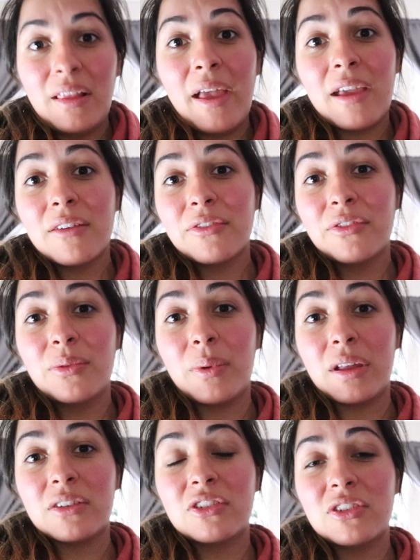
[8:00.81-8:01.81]
life,
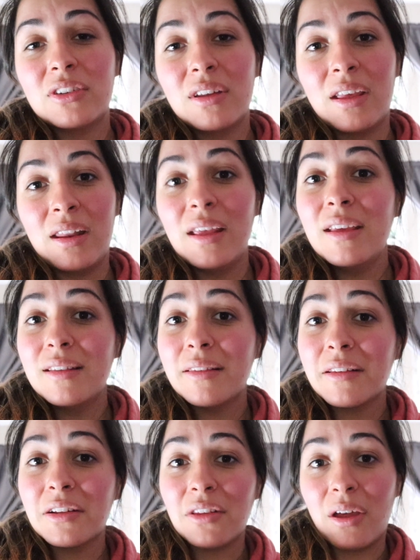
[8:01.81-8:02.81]
which it is
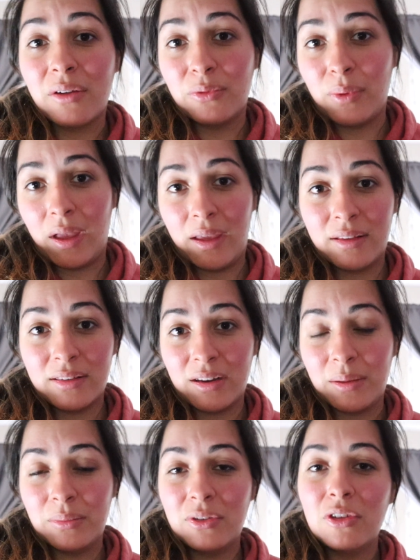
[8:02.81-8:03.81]
in a lot of ways, and
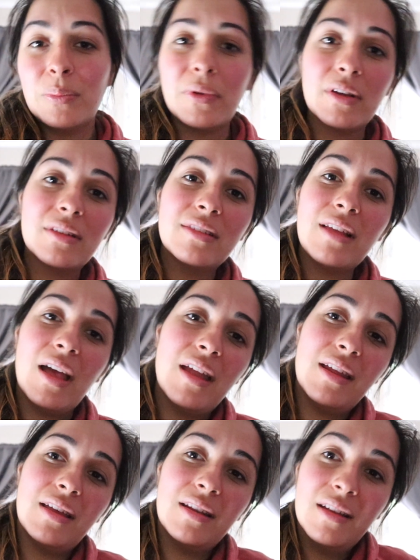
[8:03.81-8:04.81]
I'm super
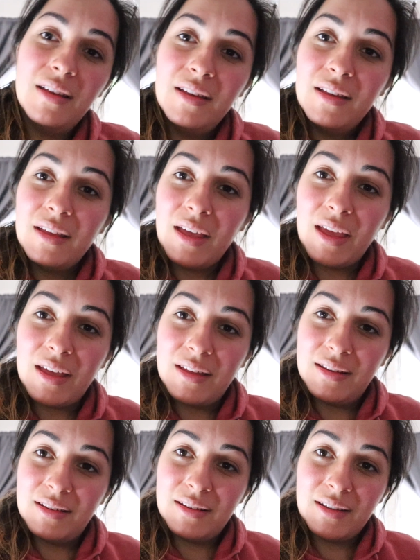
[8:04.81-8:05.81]
excited,
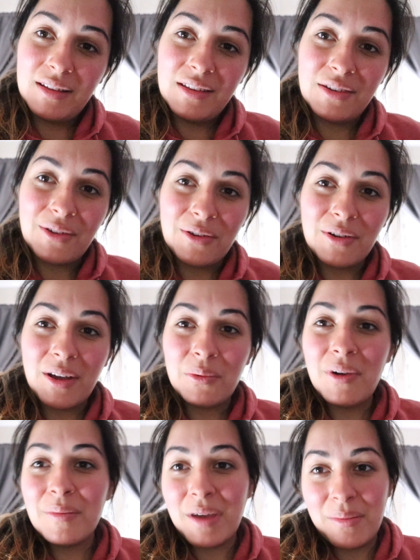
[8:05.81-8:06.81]
and you know, I
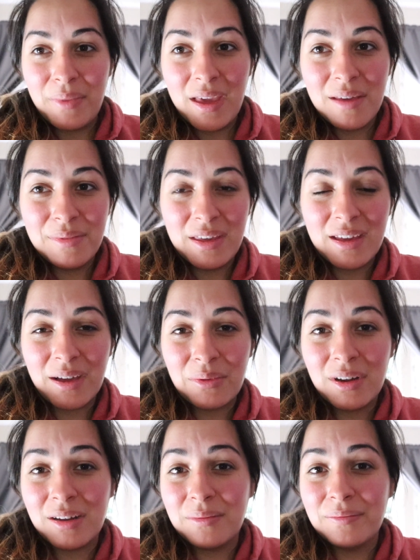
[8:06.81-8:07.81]
want my baby,
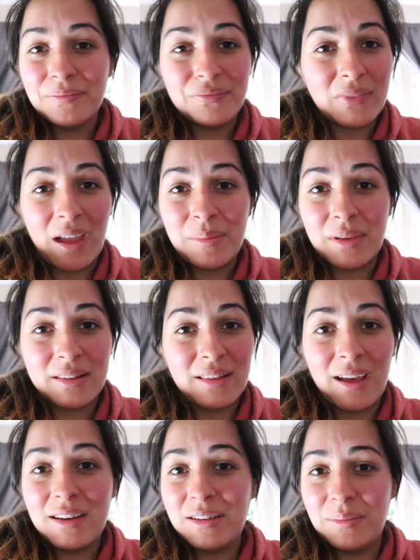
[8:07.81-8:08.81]
I'm
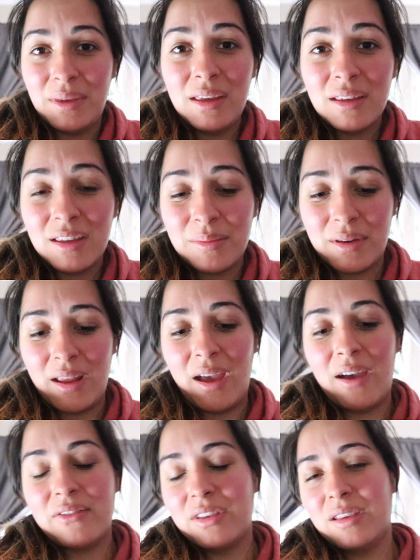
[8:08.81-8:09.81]
excited to meet him and
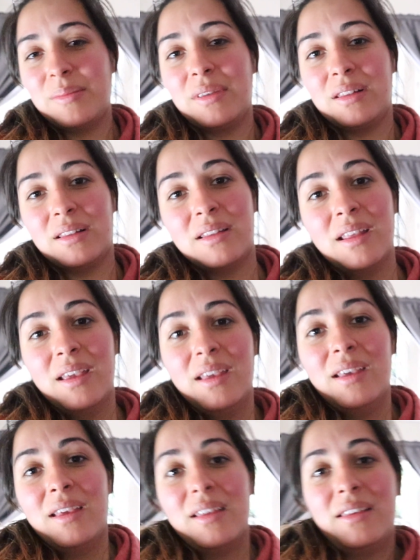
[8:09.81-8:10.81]
have him, and
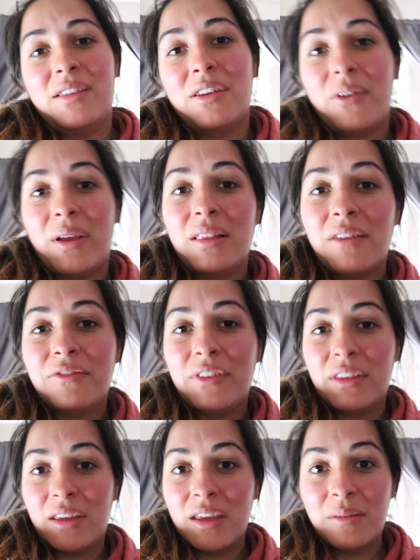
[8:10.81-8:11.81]
you know, I love
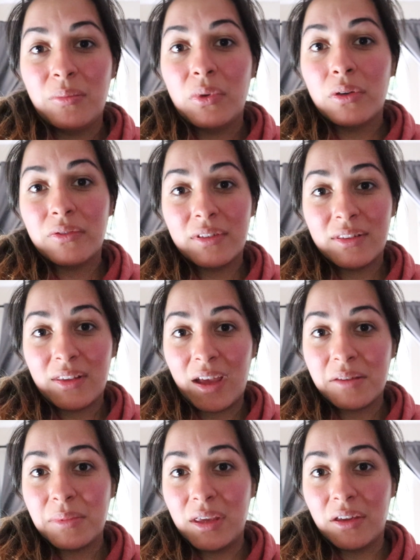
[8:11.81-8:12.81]
feeling him move
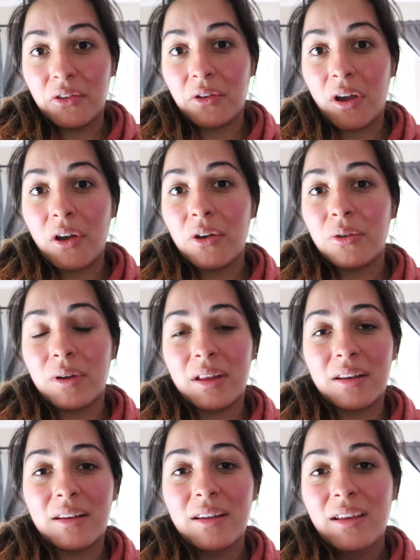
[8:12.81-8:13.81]
inside me and grow,
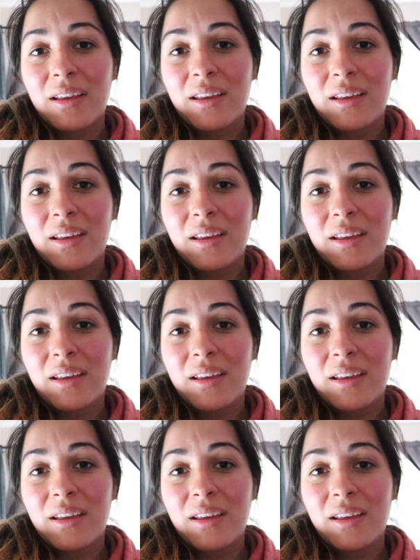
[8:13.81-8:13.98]
and